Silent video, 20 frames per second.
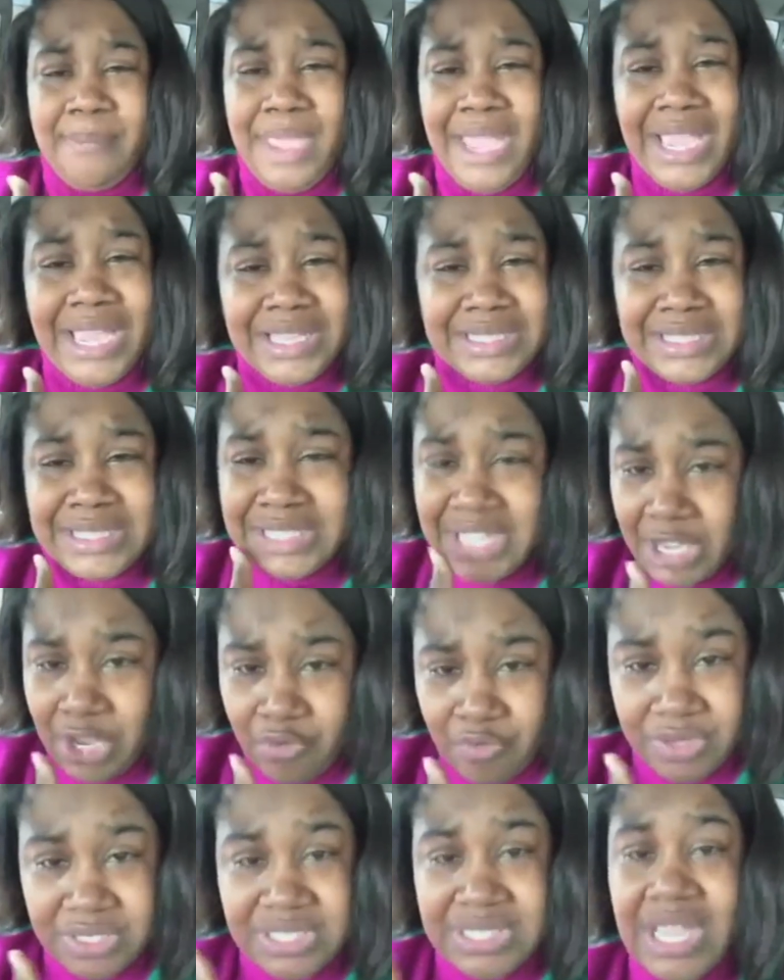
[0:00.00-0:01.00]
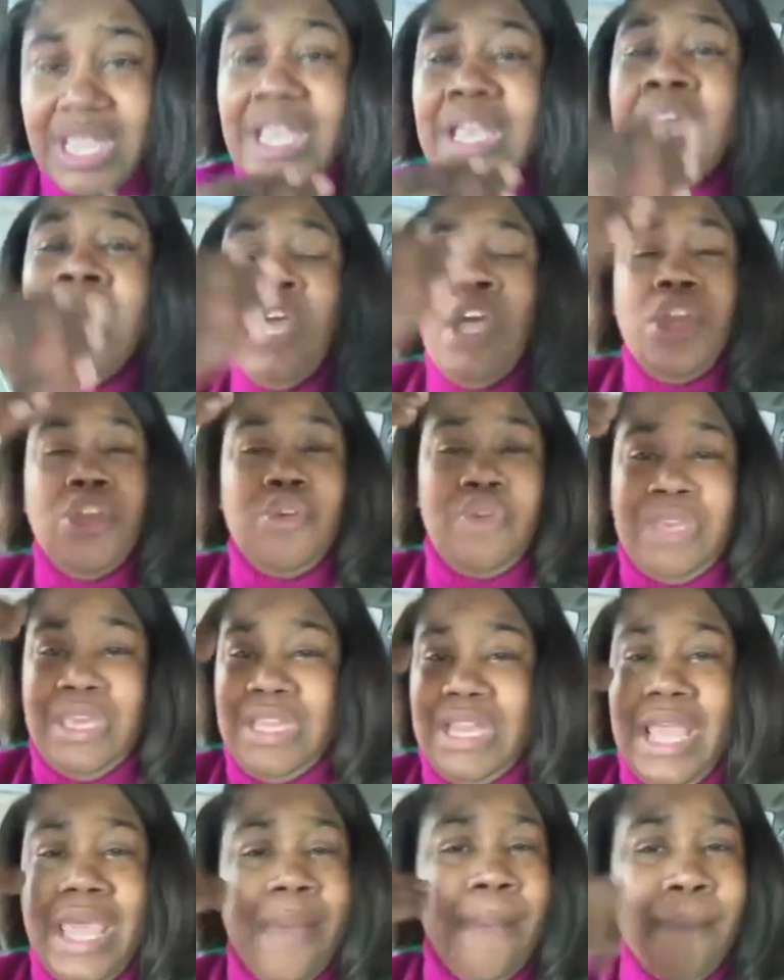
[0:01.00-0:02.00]
me in secrecy. You
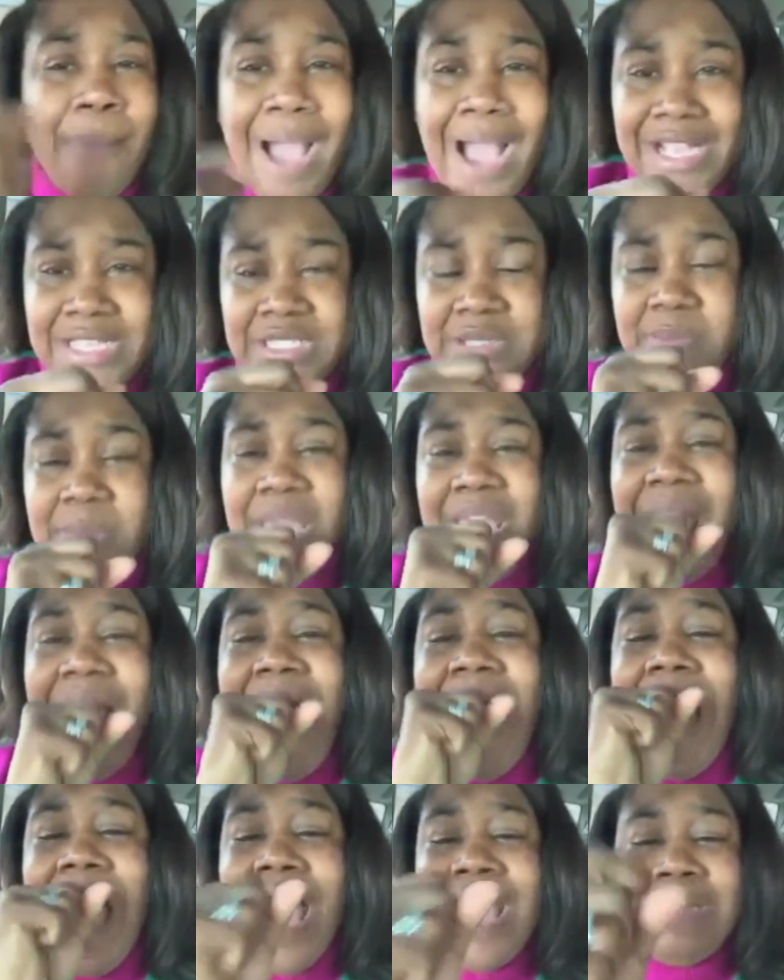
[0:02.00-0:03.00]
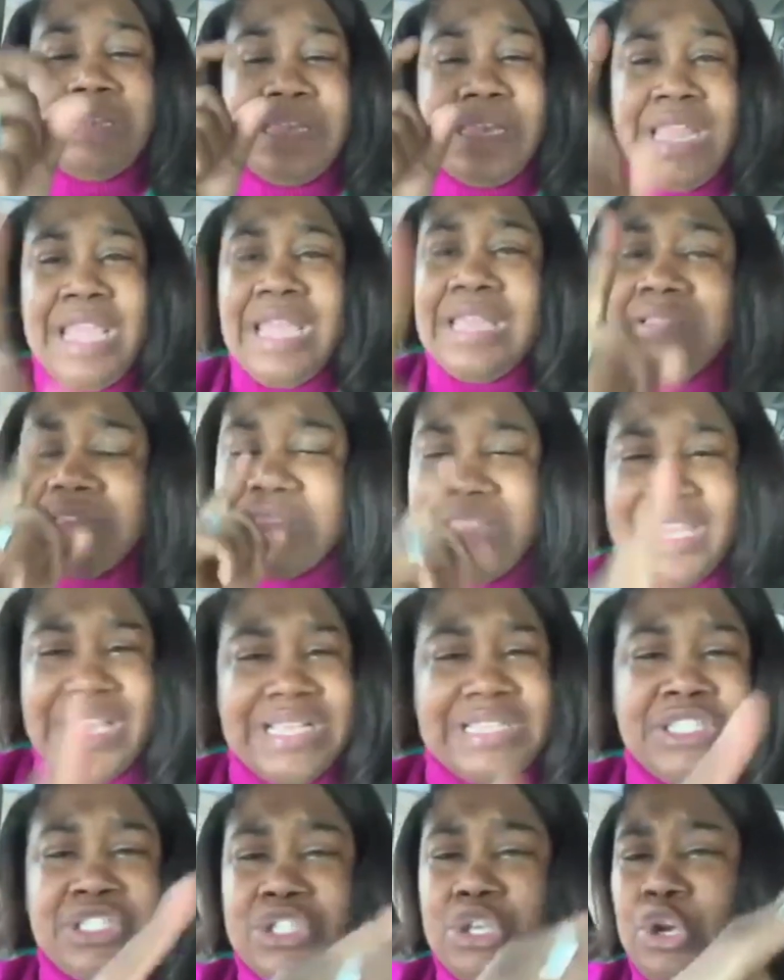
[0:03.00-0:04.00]
can inbox me. I need
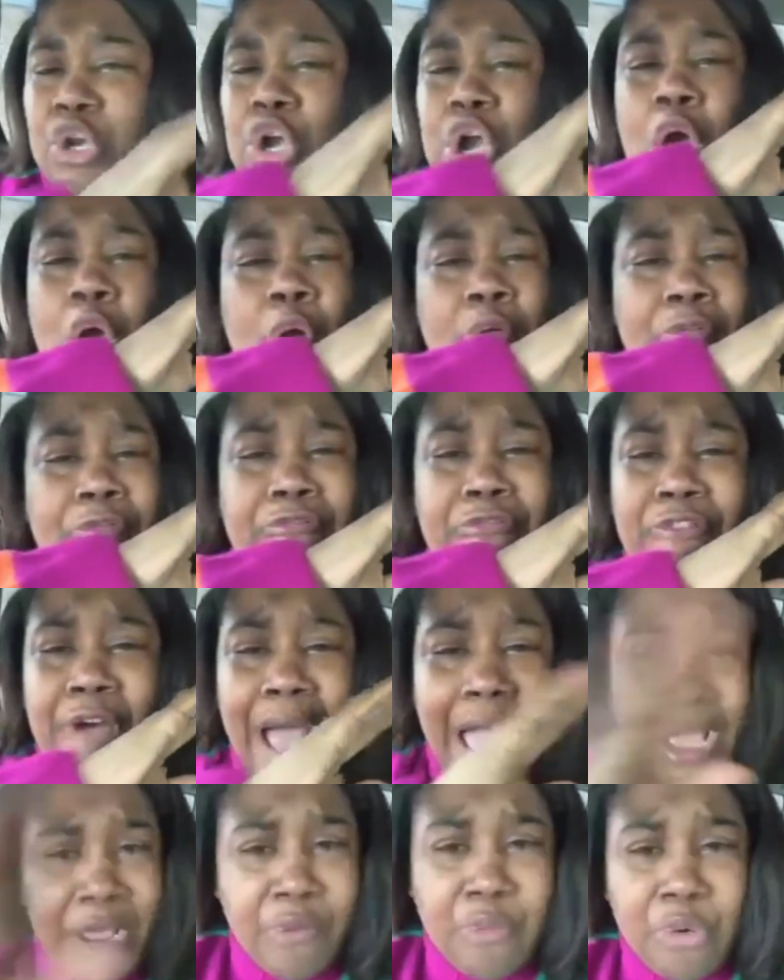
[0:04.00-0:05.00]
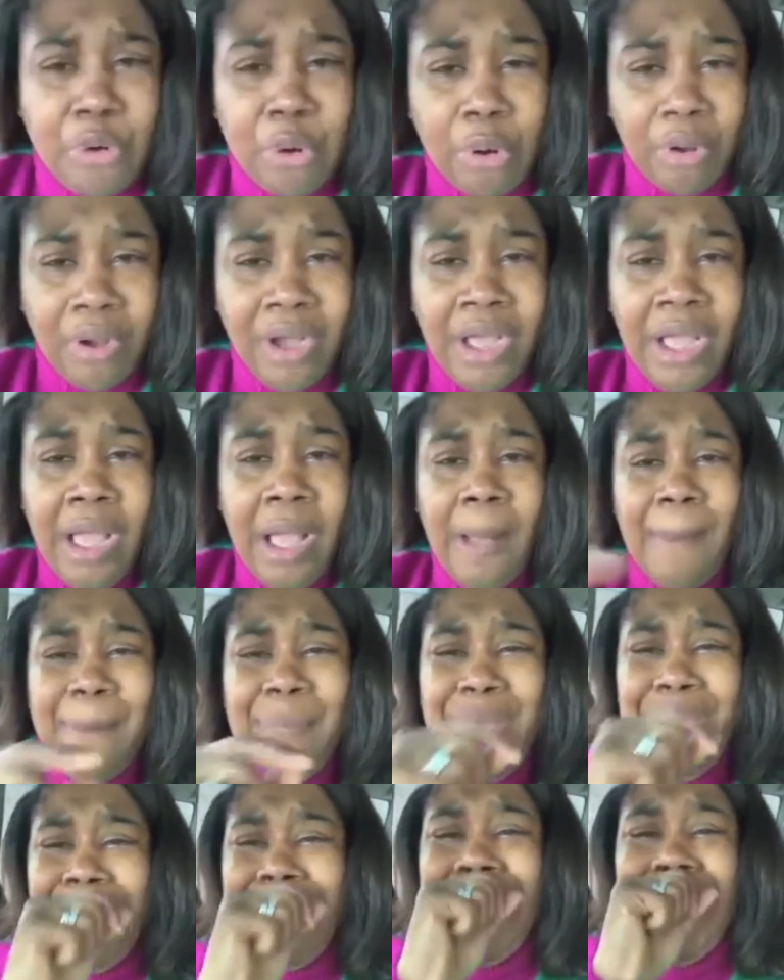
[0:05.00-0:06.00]
this to go viral
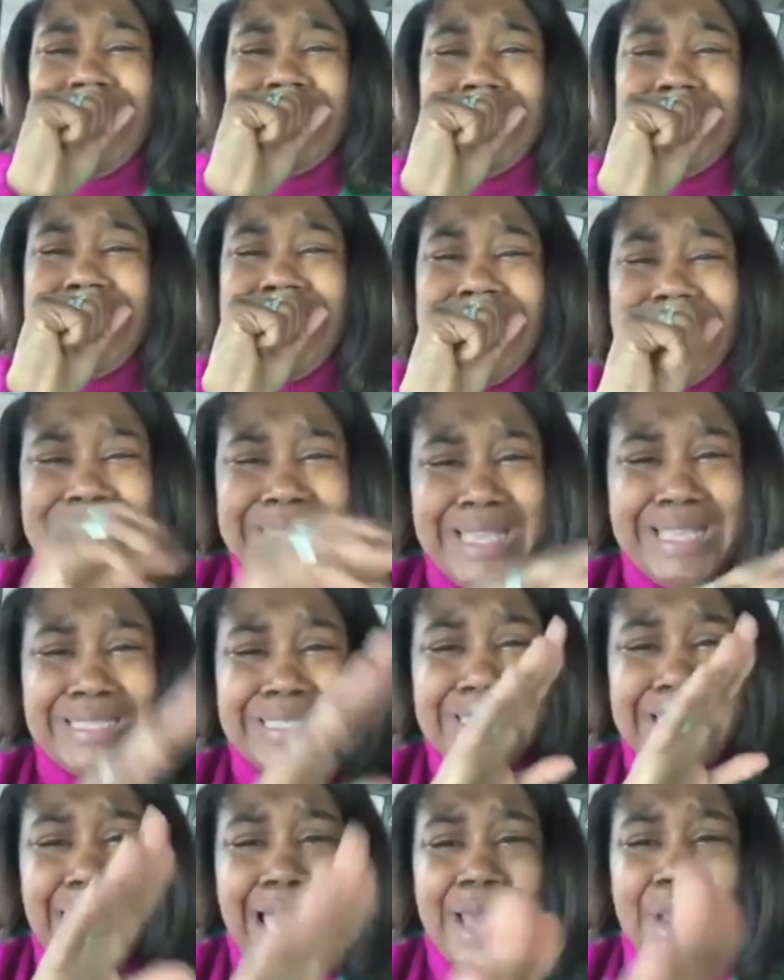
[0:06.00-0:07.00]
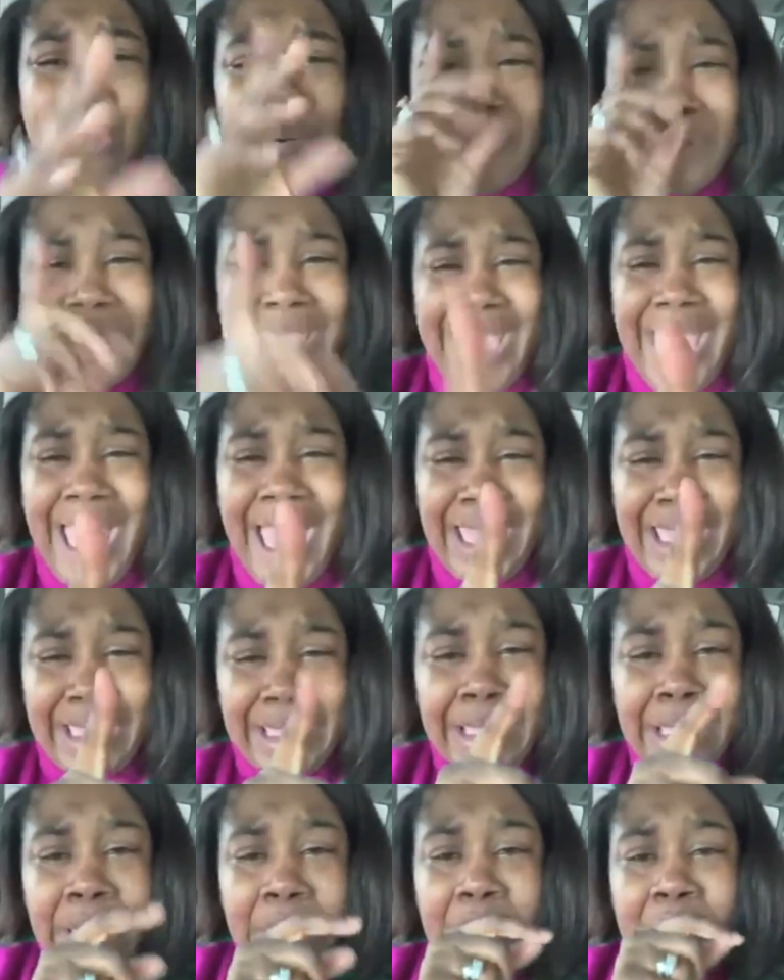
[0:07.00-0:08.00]
because this is not
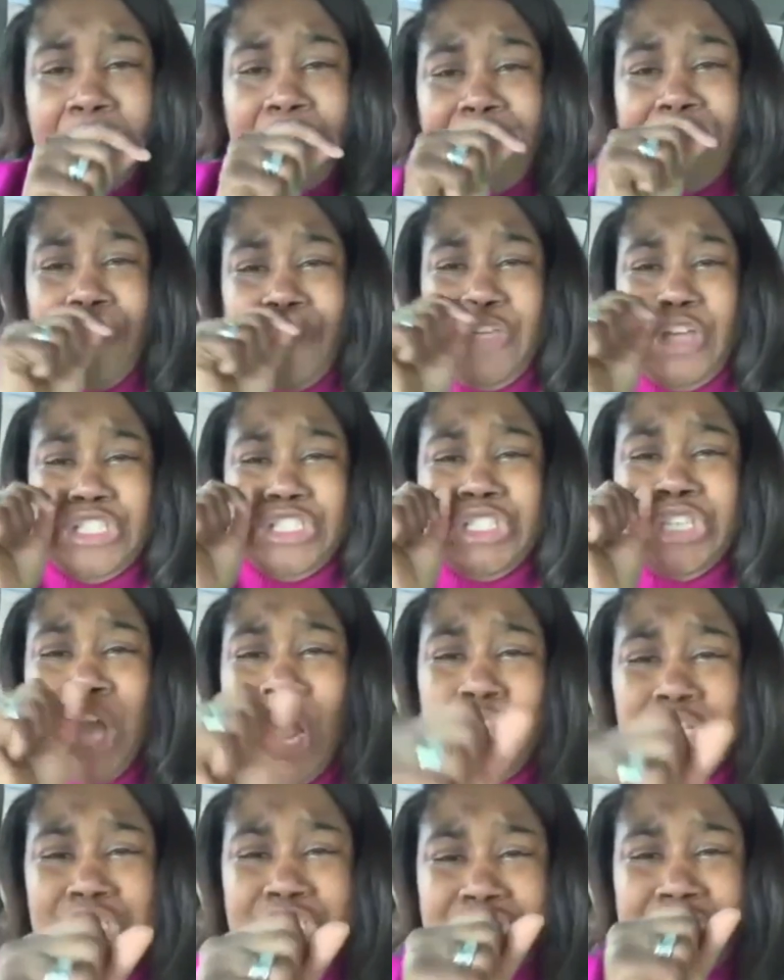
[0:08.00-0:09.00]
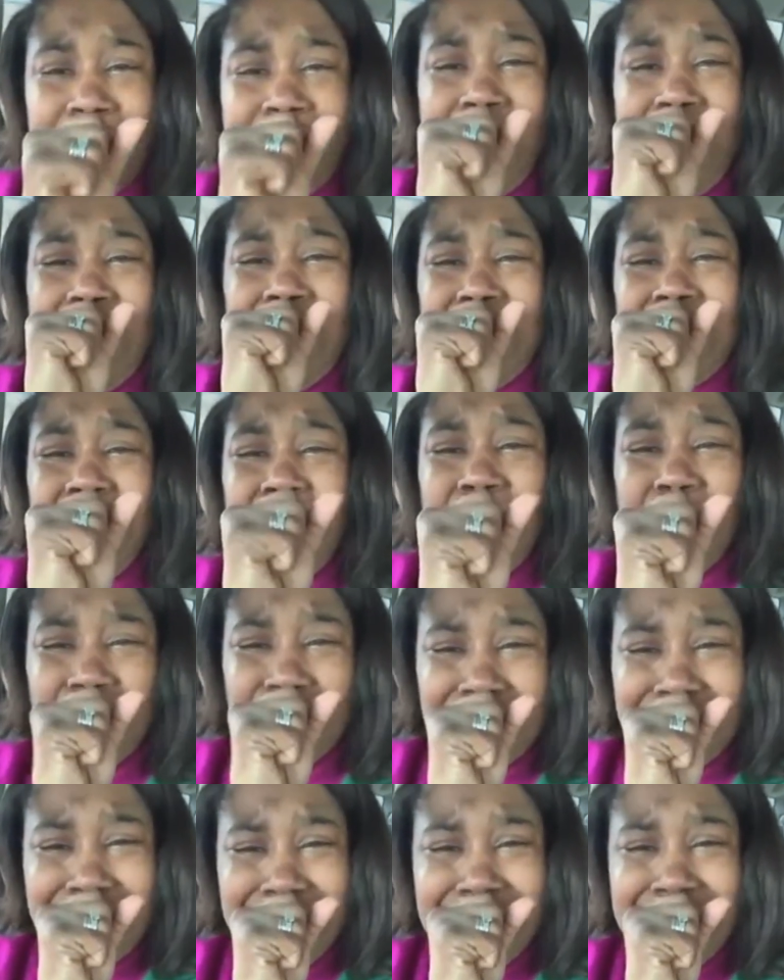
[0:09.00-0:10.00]
okay for the church to be
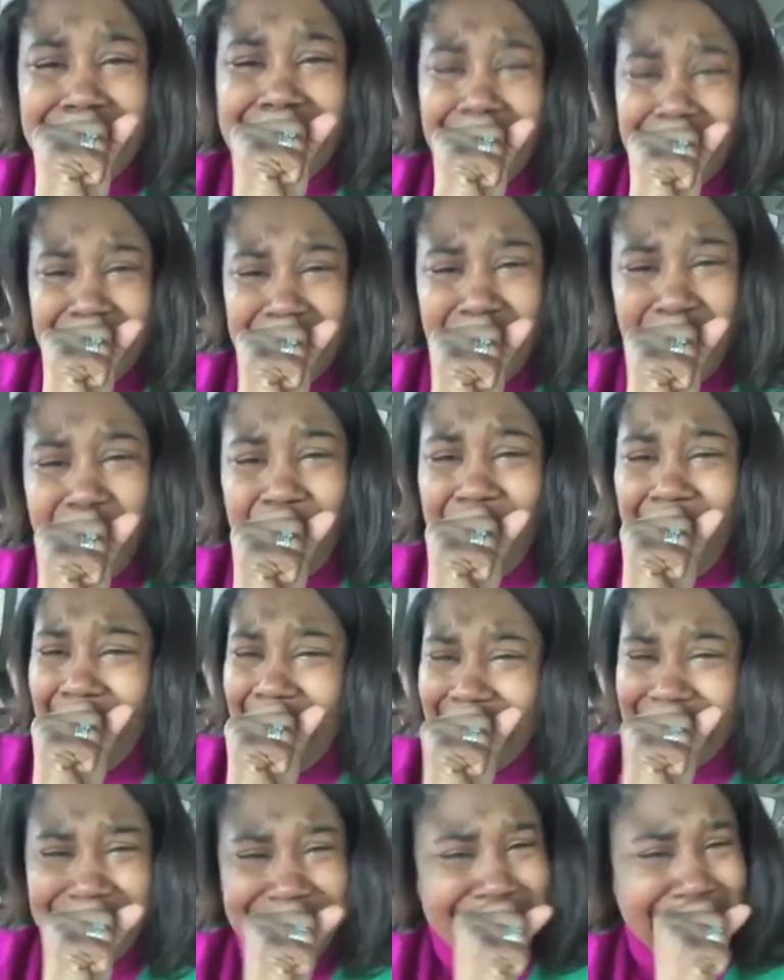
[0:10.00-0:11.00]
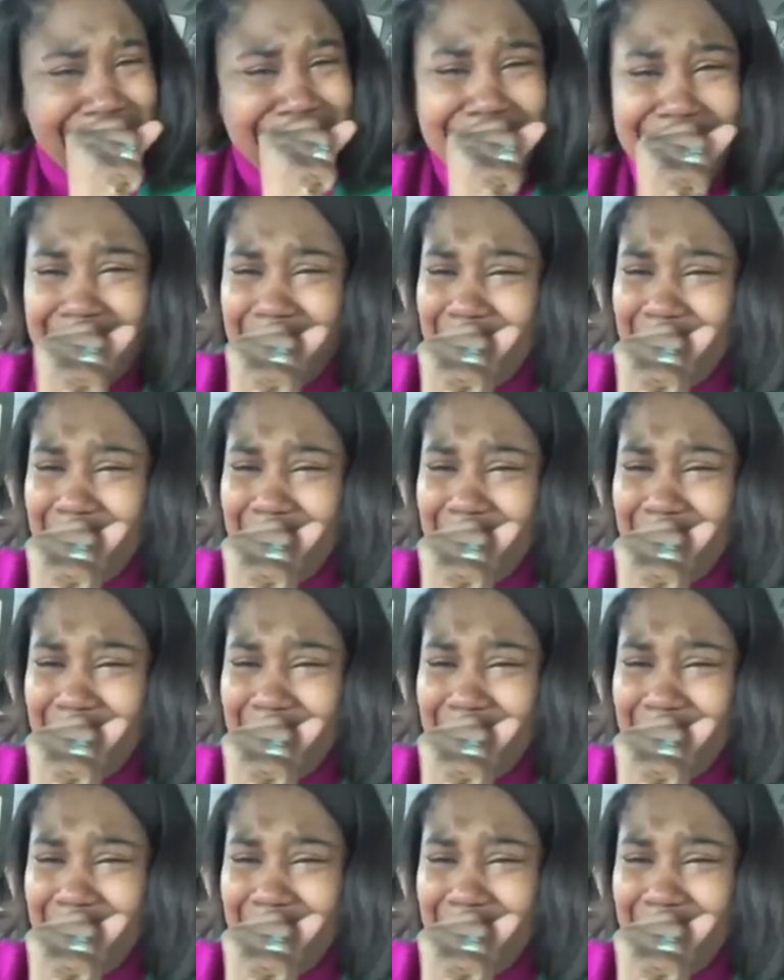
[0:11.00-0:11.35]
used in such a way to